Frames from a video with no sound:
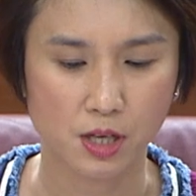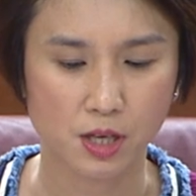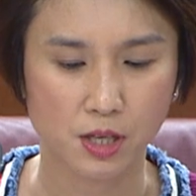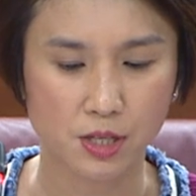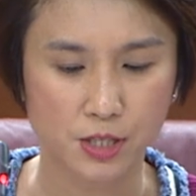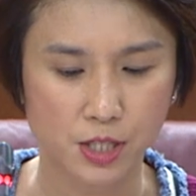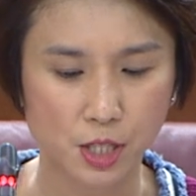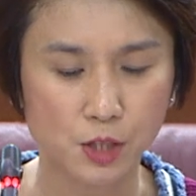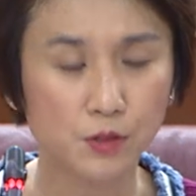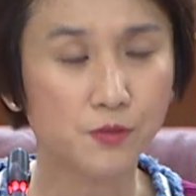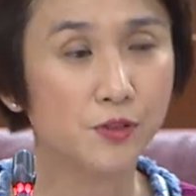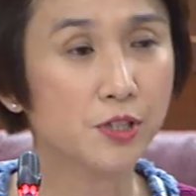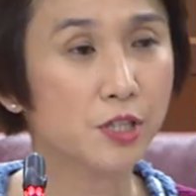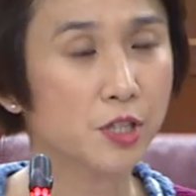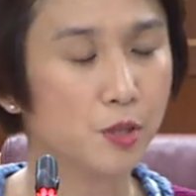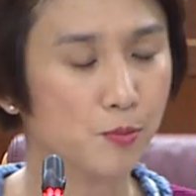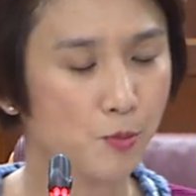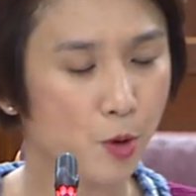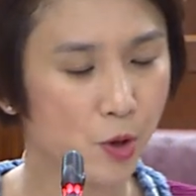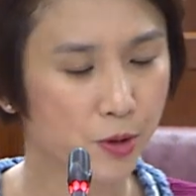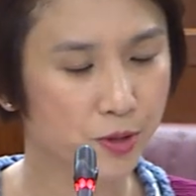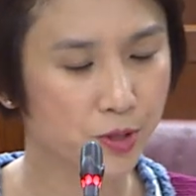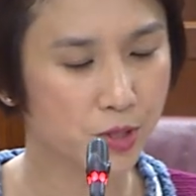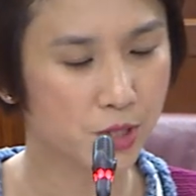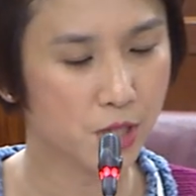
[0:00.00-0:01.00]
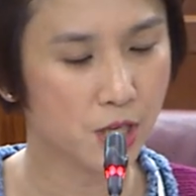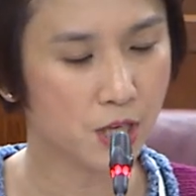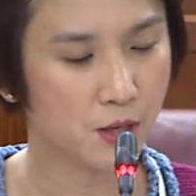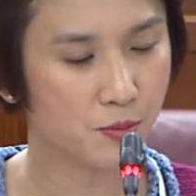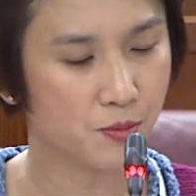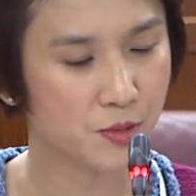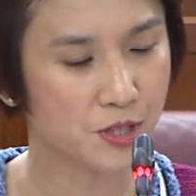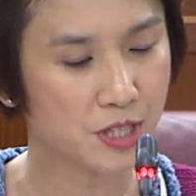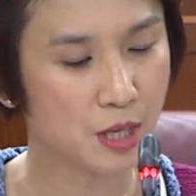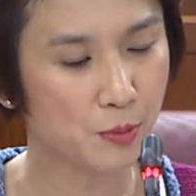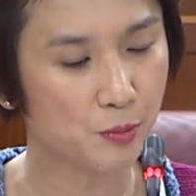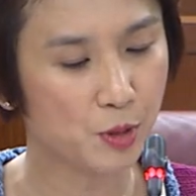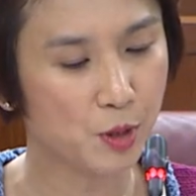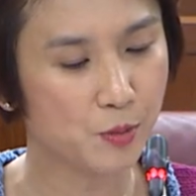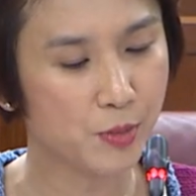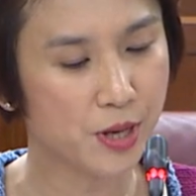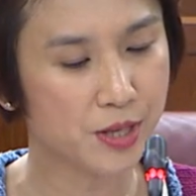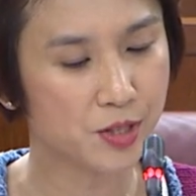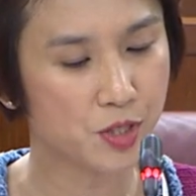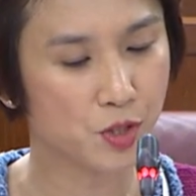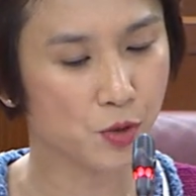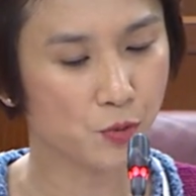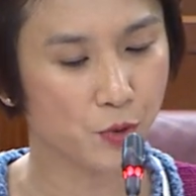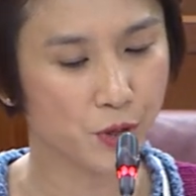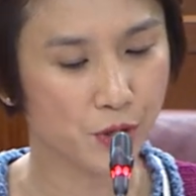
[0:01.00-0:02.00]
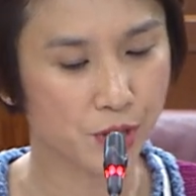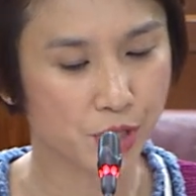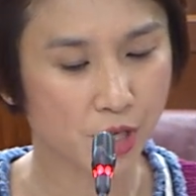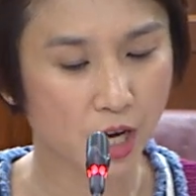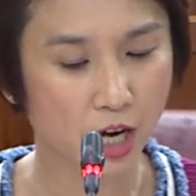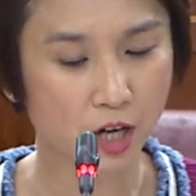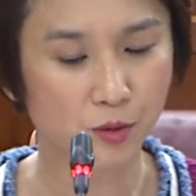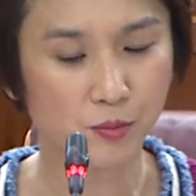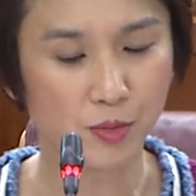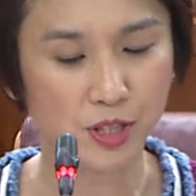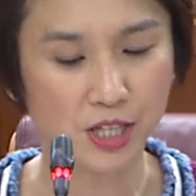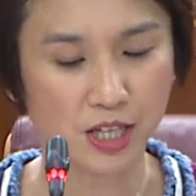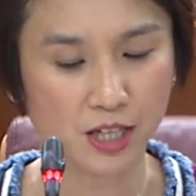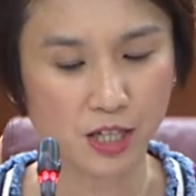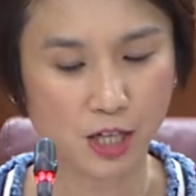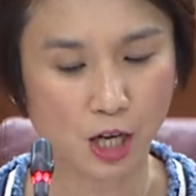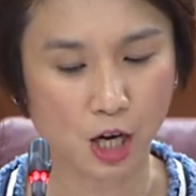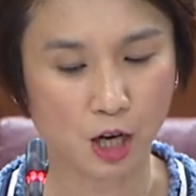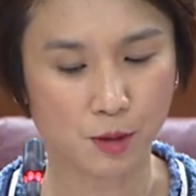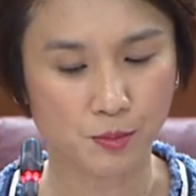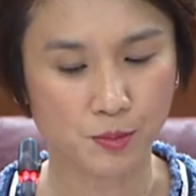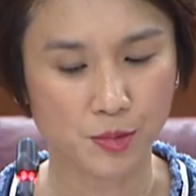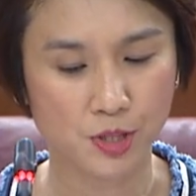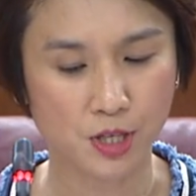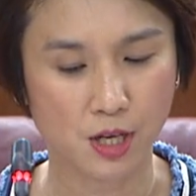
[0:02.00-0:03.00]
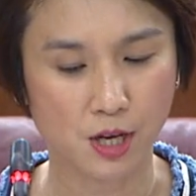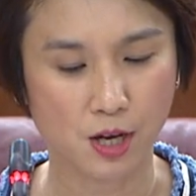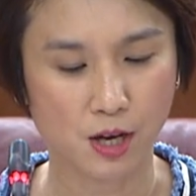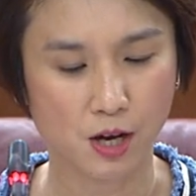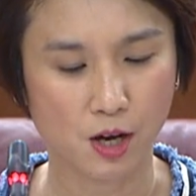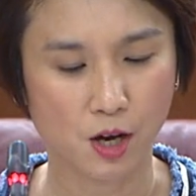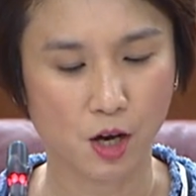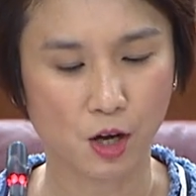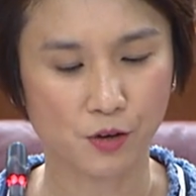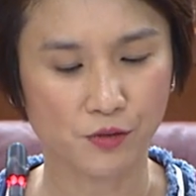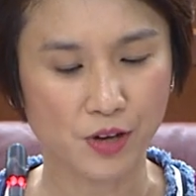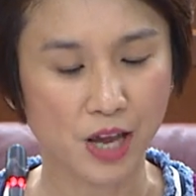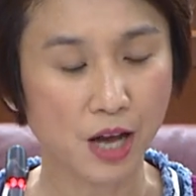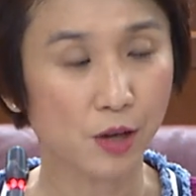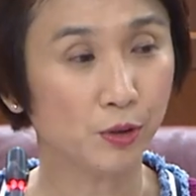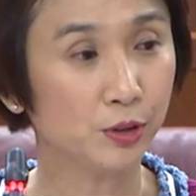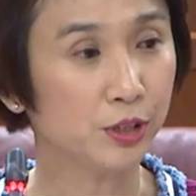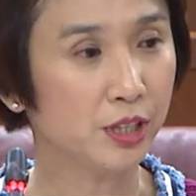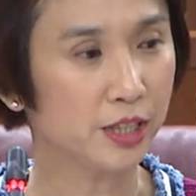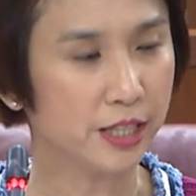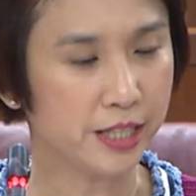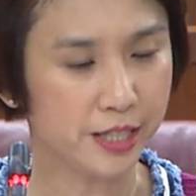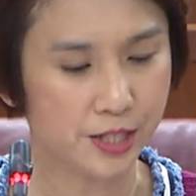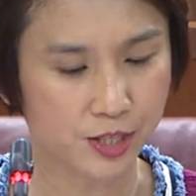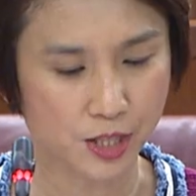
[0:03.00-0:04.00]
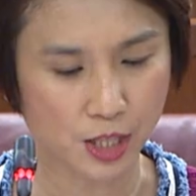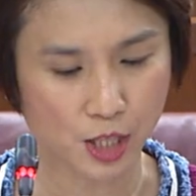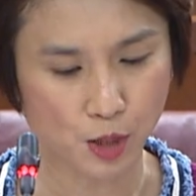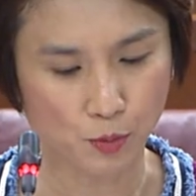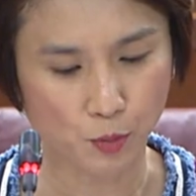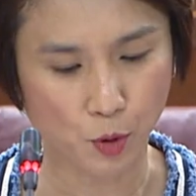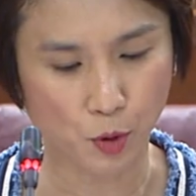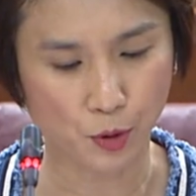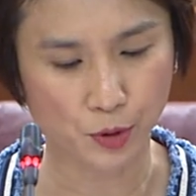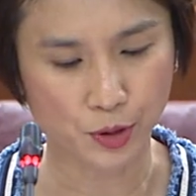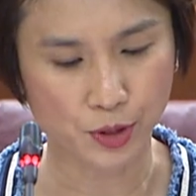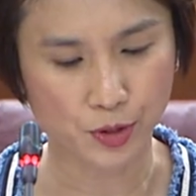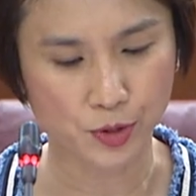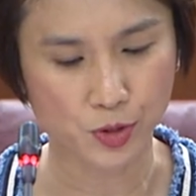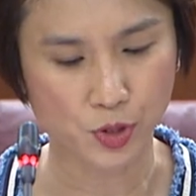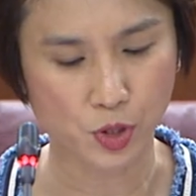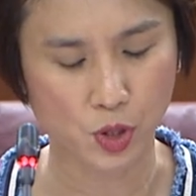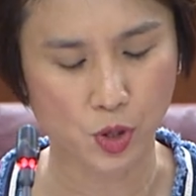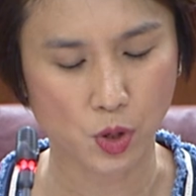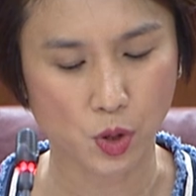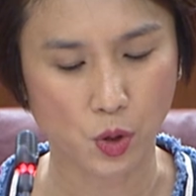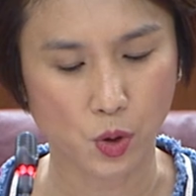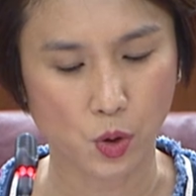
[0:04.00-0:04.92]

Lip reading: Silver Support Scheme supplements the retirement incomes of elderly Singaporeans